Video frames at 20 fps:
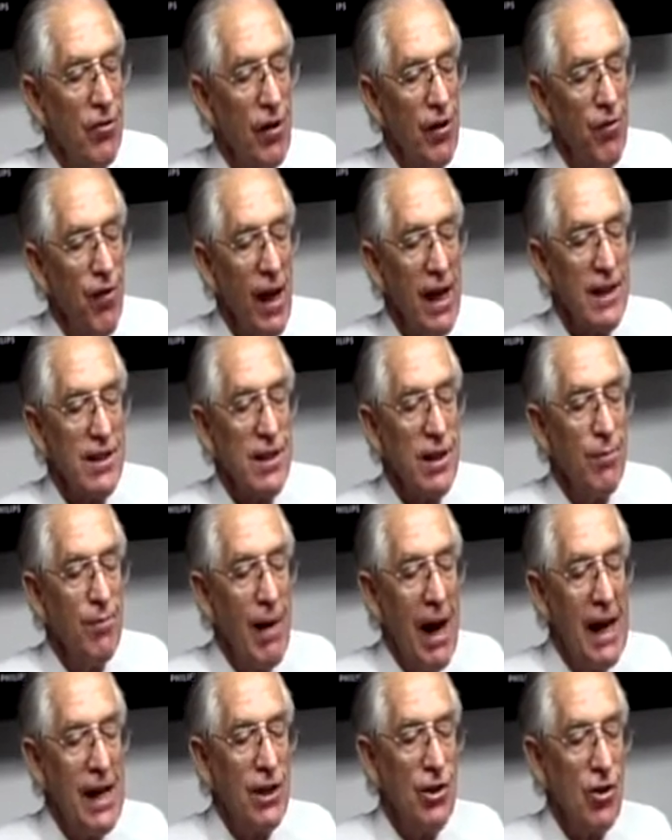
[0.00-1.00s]
reflects the
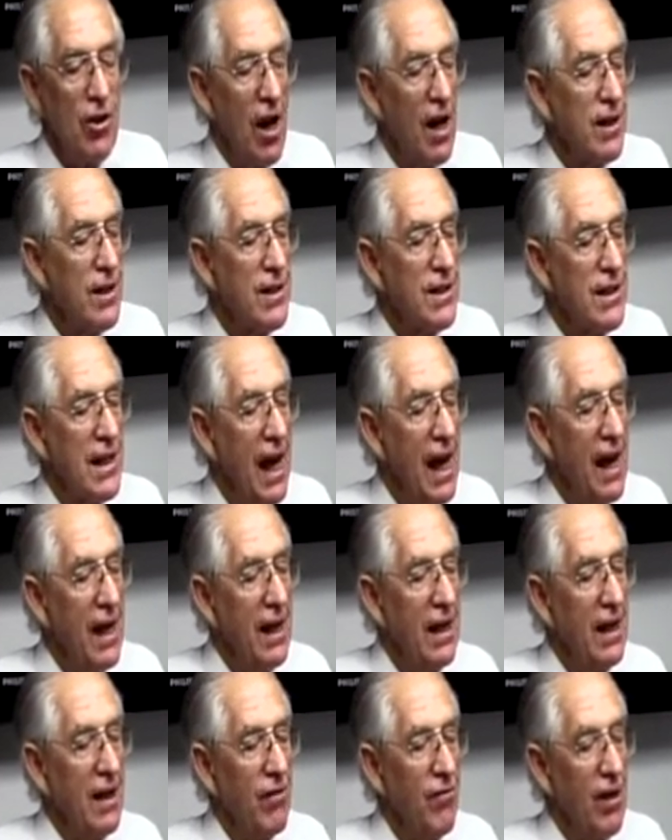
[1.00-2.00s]
major
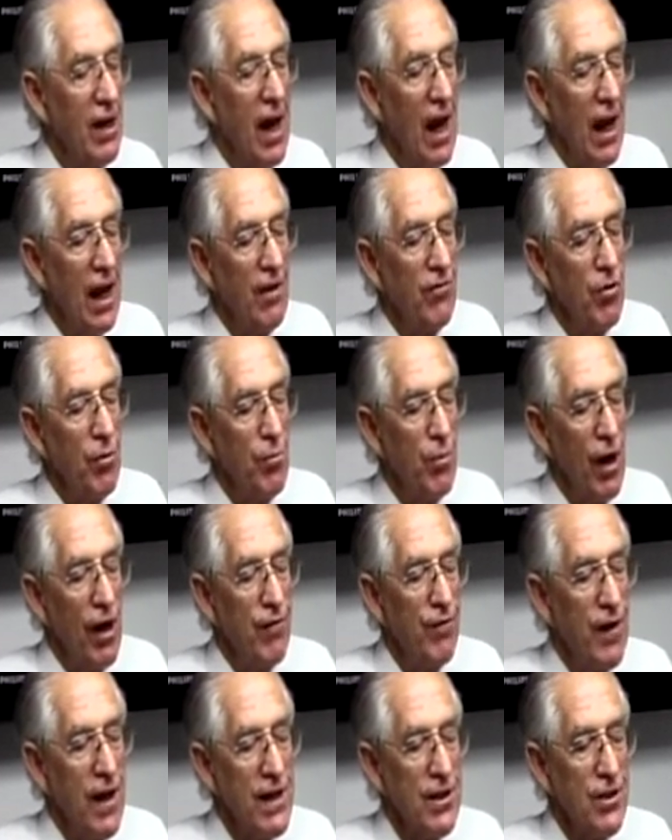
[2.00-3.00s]
understanding of the Unleavened Bread
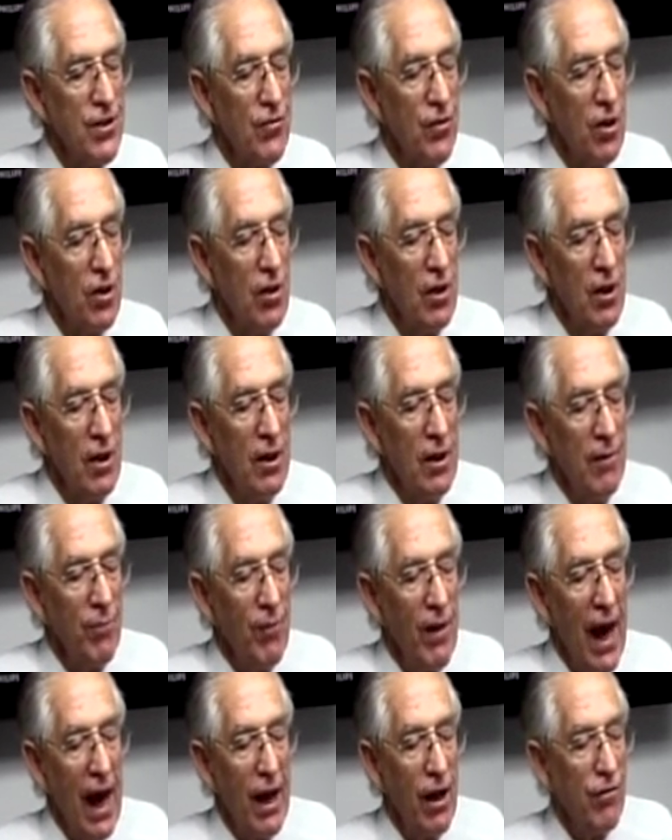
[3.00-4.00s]
Festival,
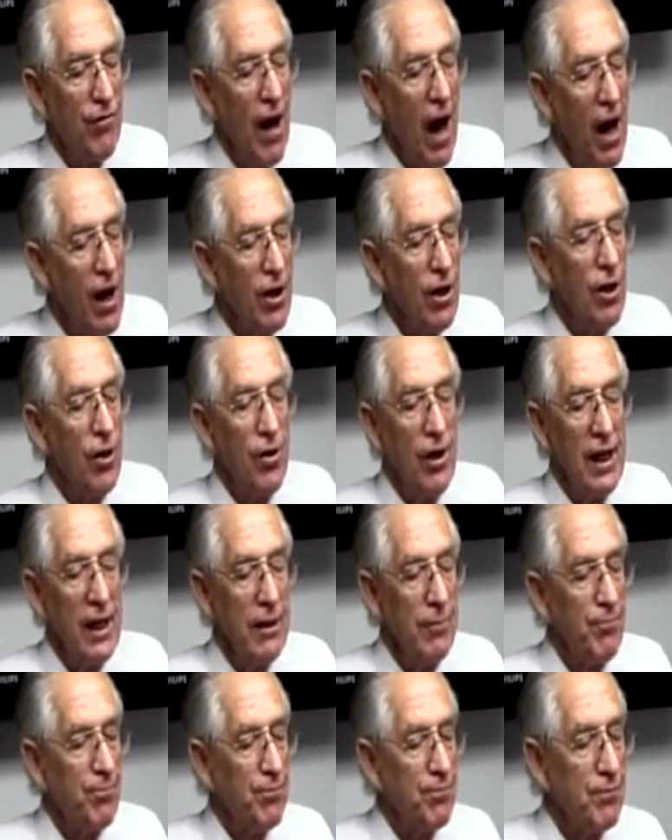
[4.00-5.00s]
that of
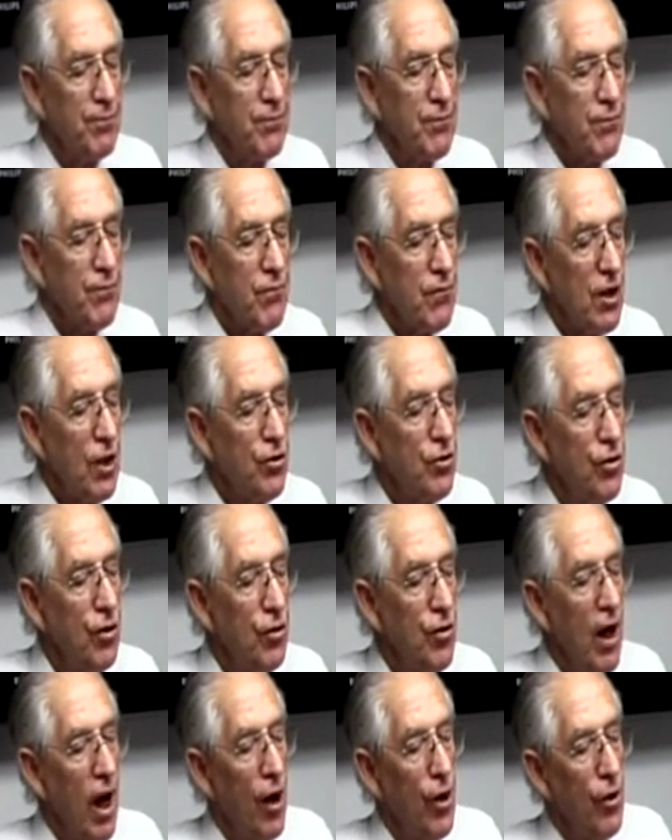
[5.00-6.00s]
hungering to
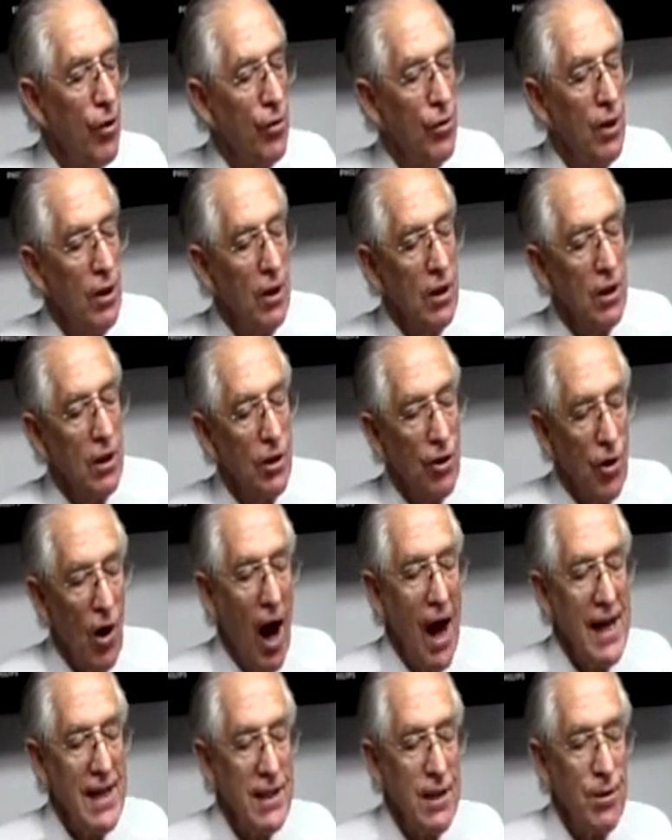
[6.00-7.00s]
know
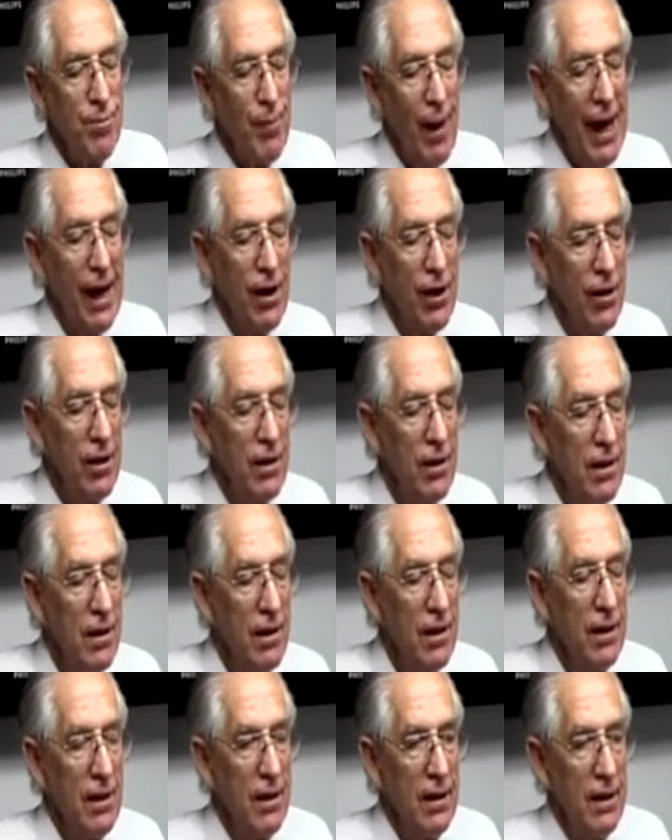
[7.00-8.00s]
Christ better,
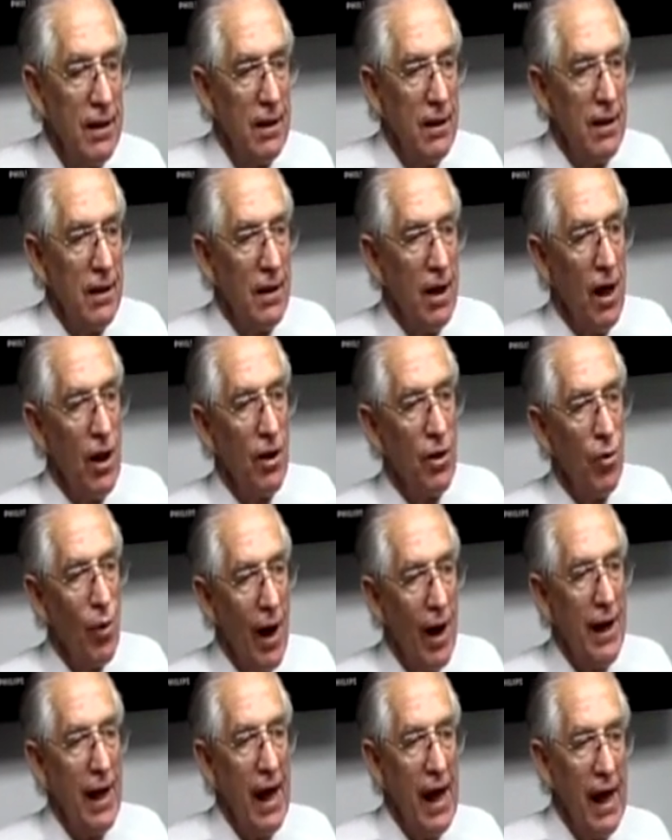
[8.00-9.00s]
on the
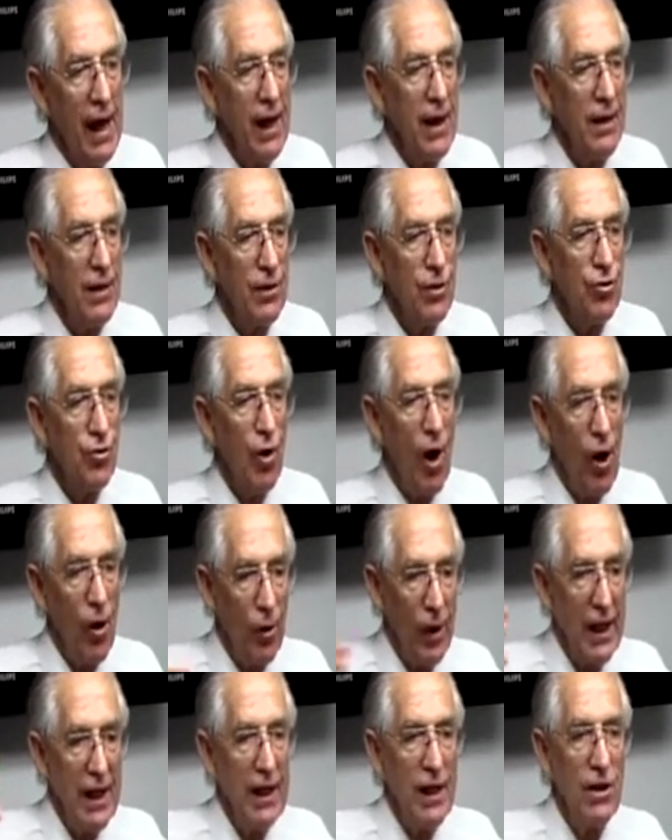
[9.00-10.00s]
one hand,
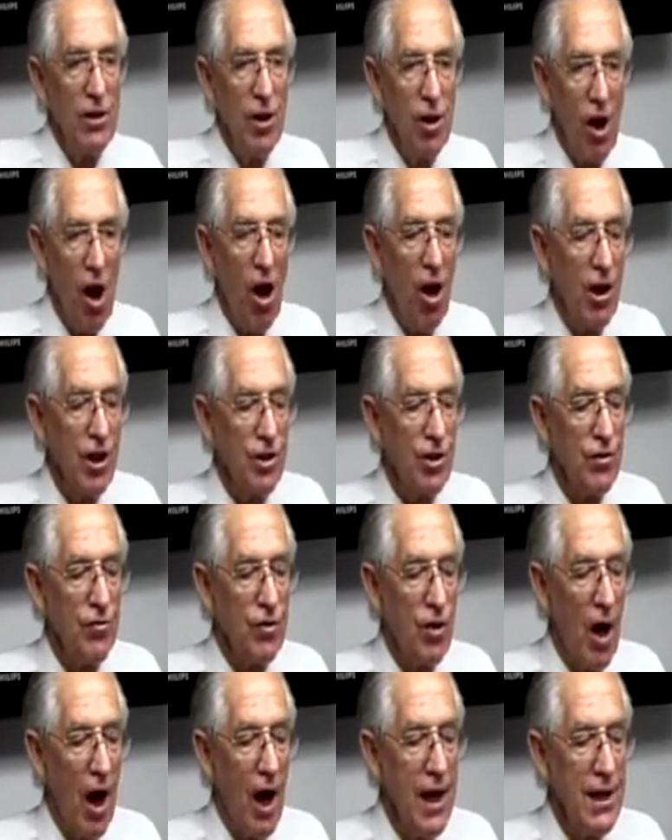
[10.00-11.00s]
growing in the knowledge of
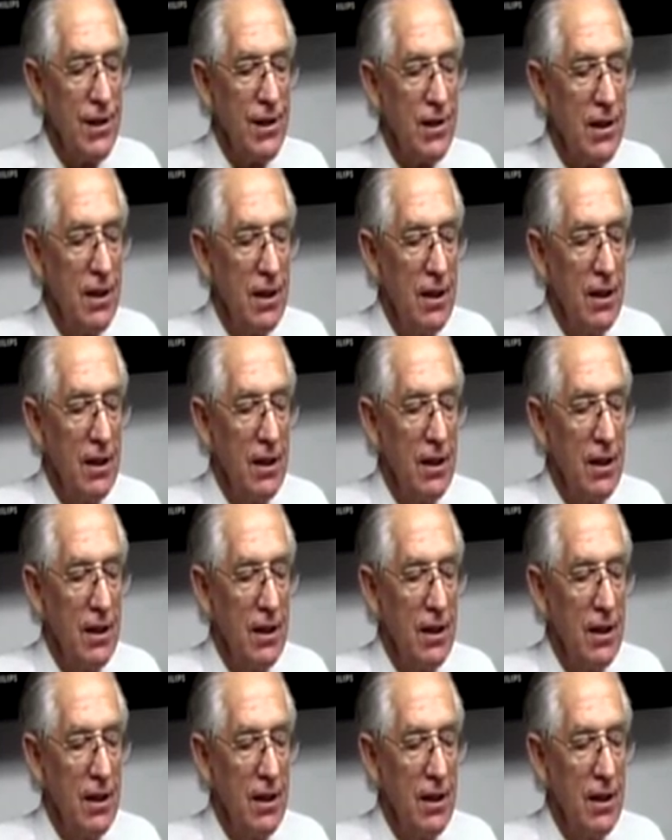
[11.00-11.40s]
Christ,